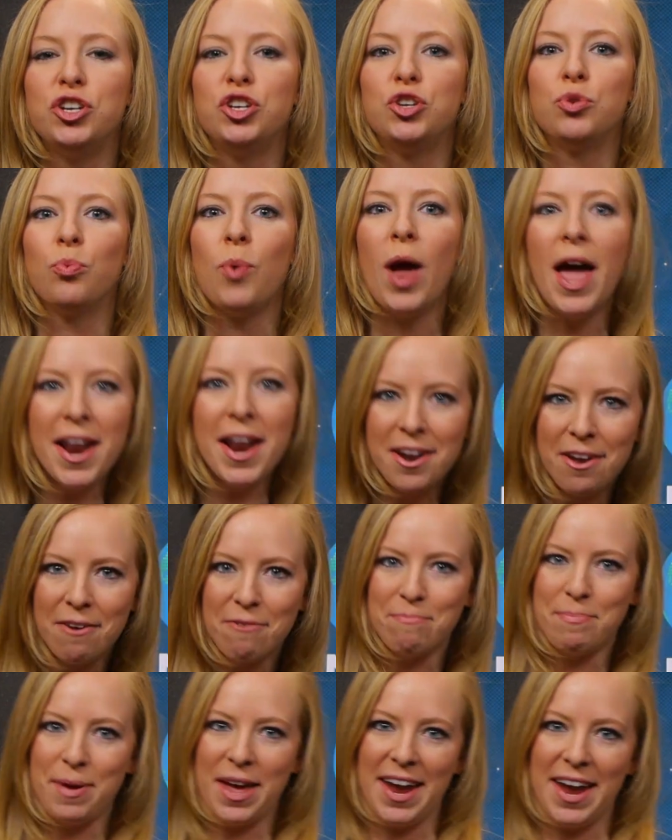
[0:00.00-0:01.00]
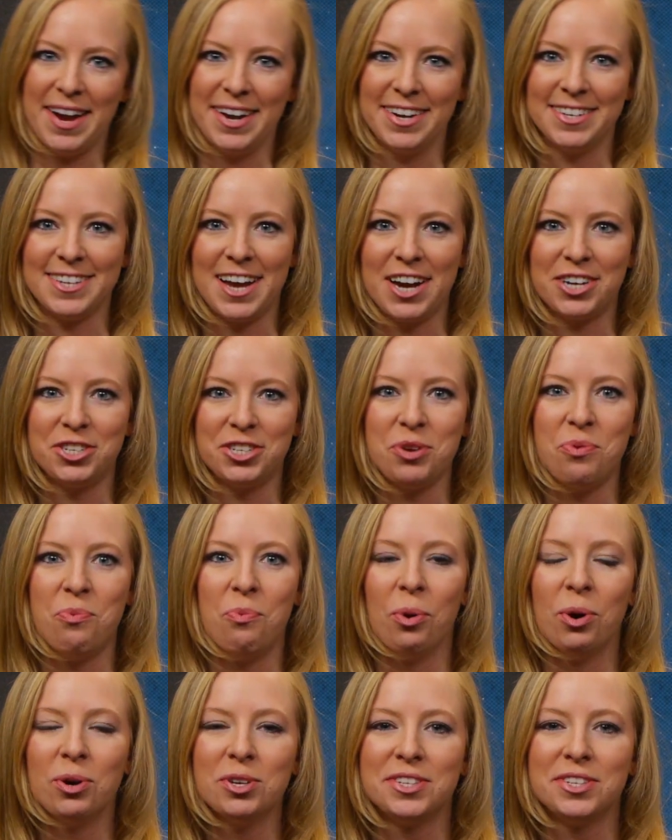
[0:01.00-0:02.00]
dread of pain is actually
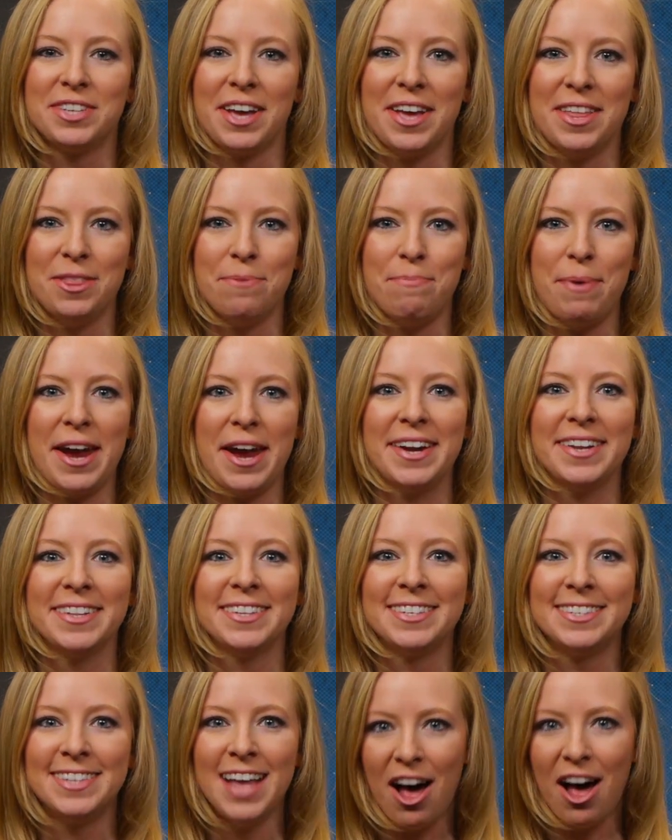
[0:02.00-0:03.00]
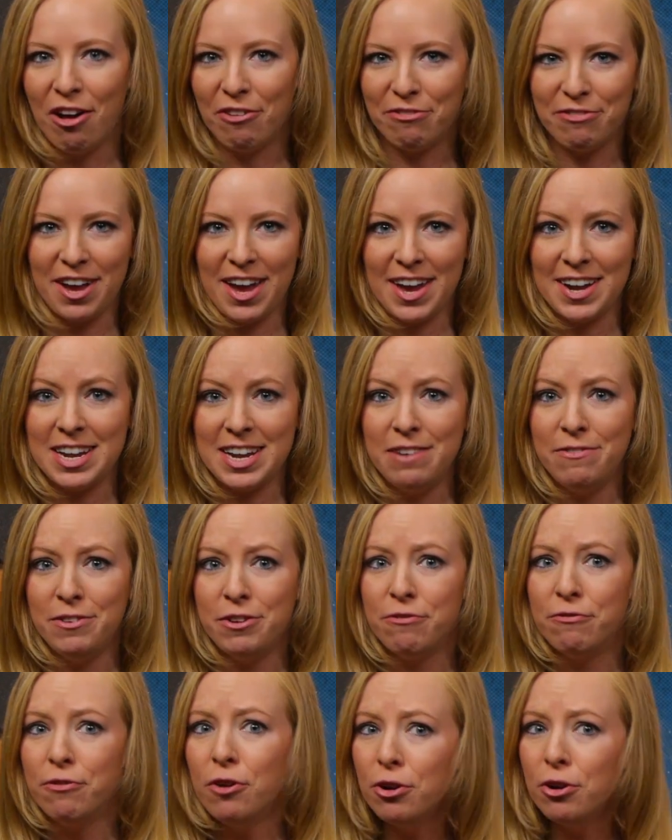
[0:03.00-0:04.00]
worse than the pain itself, and even
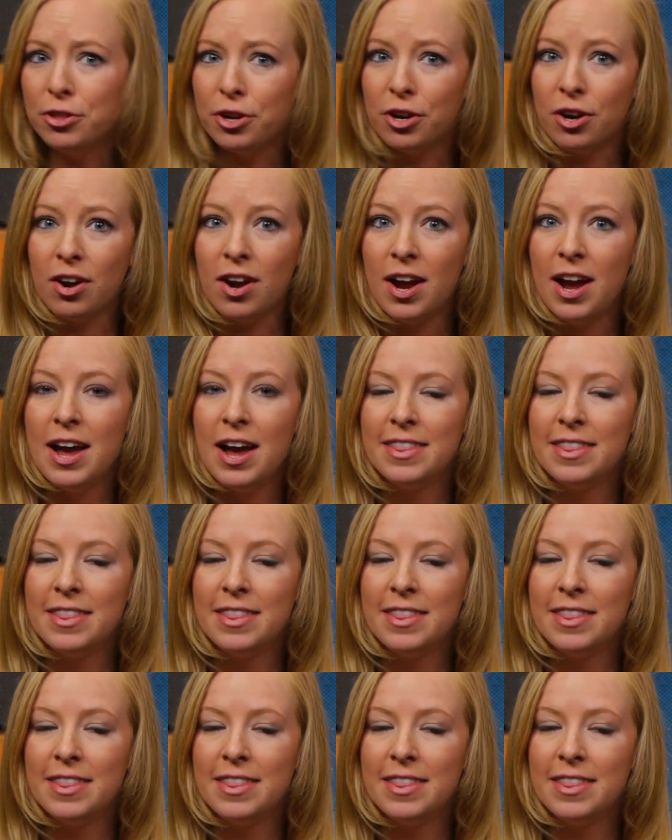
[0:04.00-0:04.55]
further,